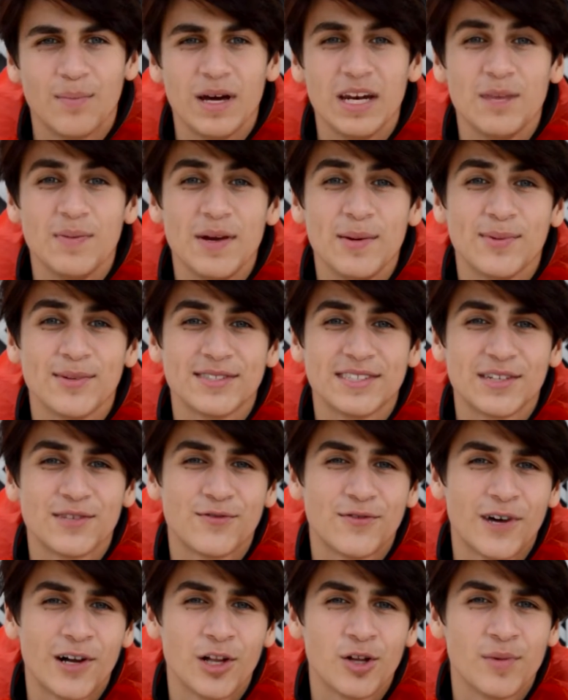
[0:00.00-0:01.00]
Many people did
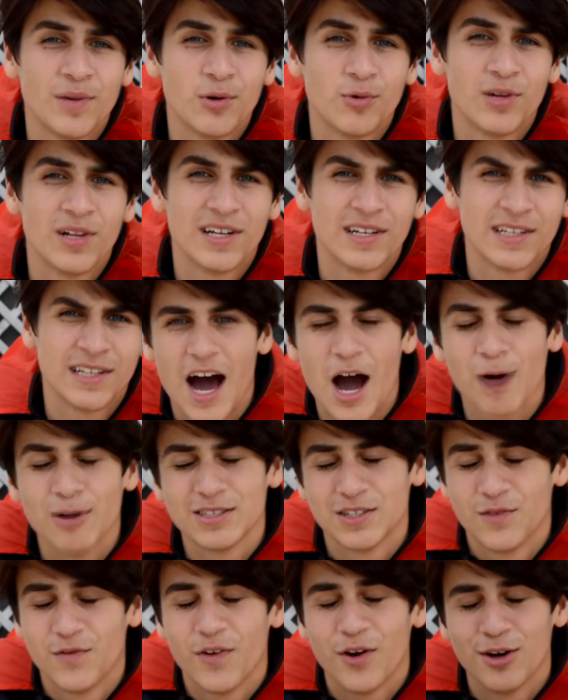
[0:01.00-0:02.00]
follow me willingly. I
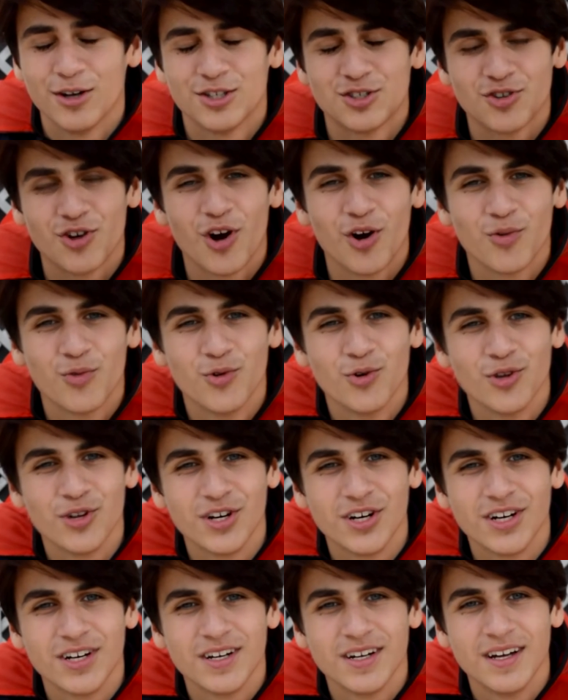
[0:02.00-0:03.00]
was a very strong
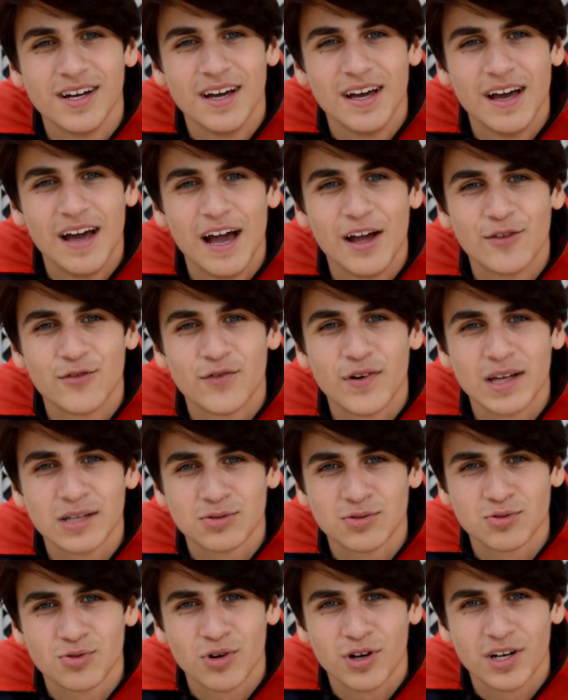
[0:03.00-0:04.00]
ruler, and France
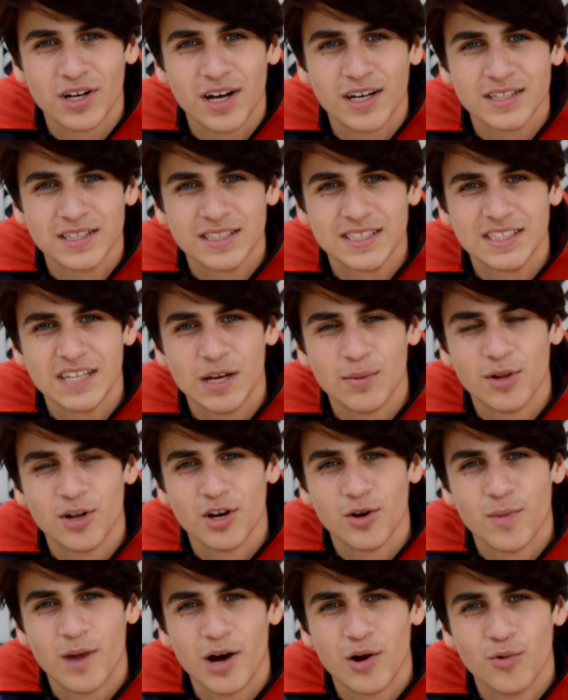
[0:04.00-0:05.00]
was organized and stable
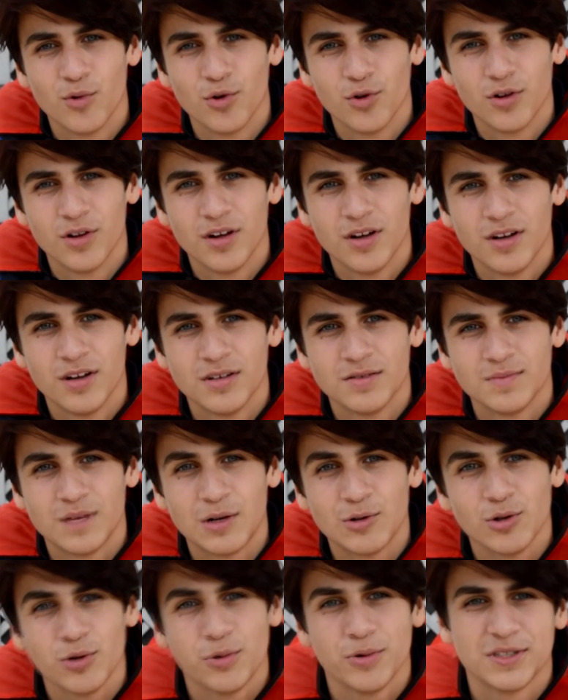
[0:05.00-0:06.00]
under my rule. My
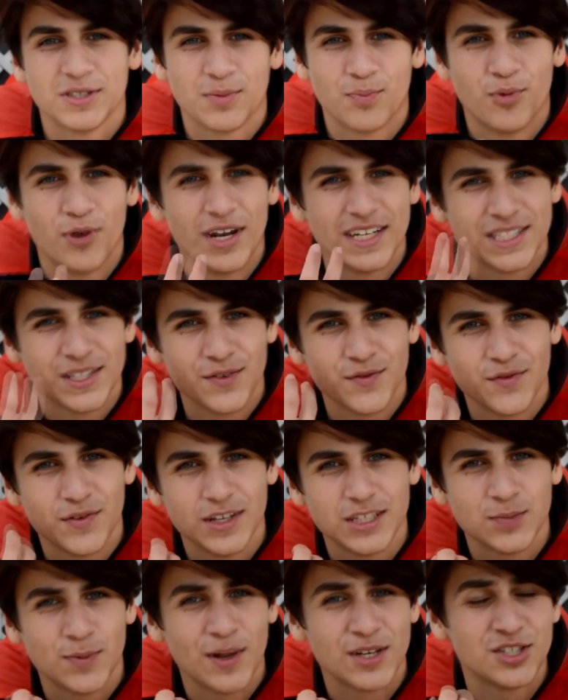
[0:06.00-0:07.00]
rule was oppressive,
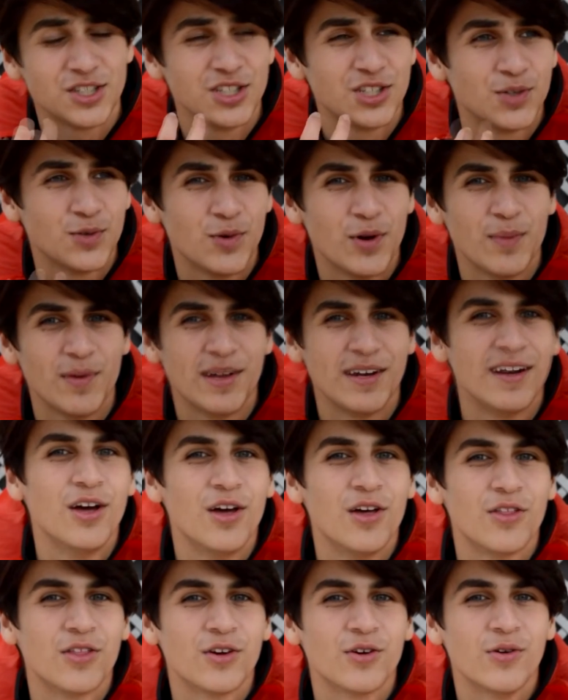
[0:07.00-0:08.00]
especially to women.
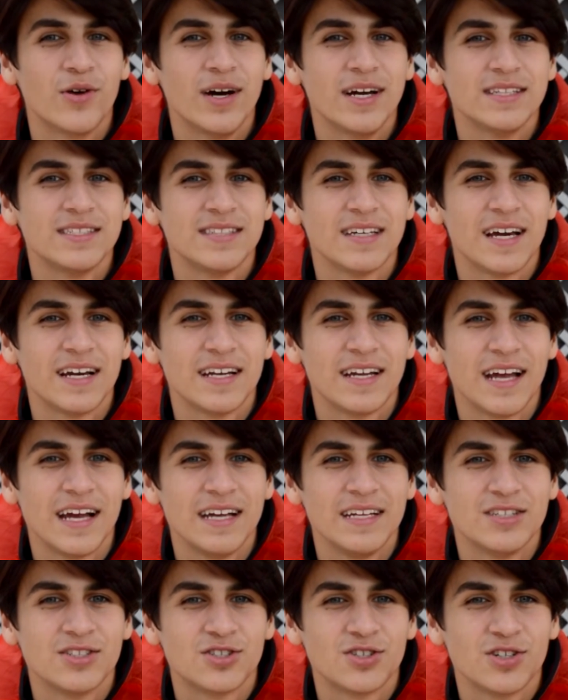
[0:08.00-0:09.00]
The rights they had
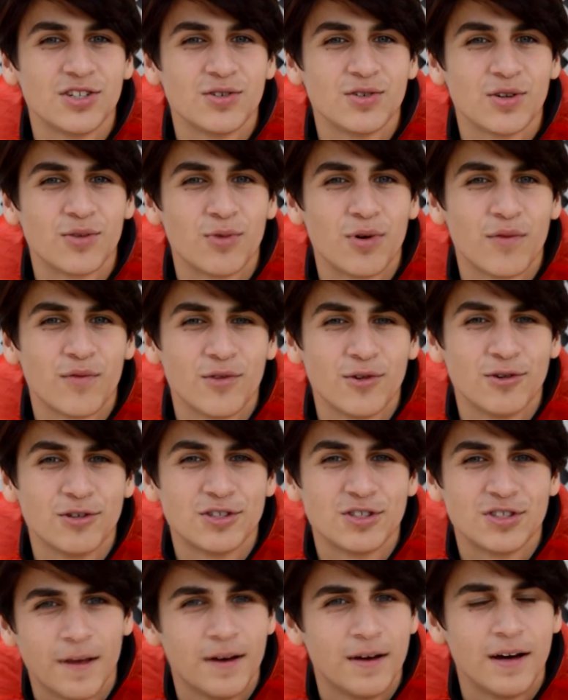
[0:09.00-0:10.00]
gained during the
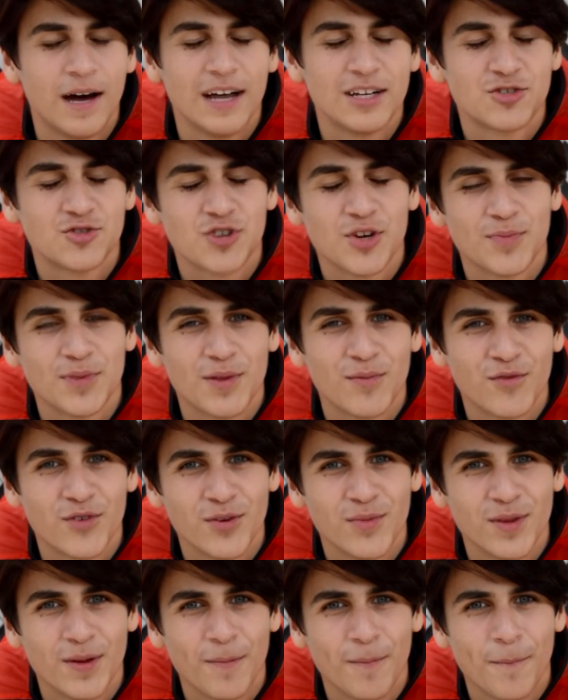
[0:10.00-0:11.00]
revolution, I stripped them
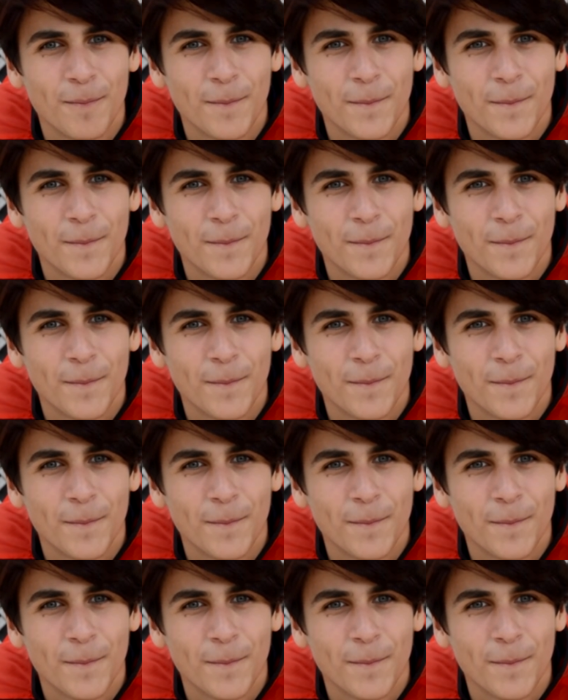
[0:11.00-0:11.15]
from them.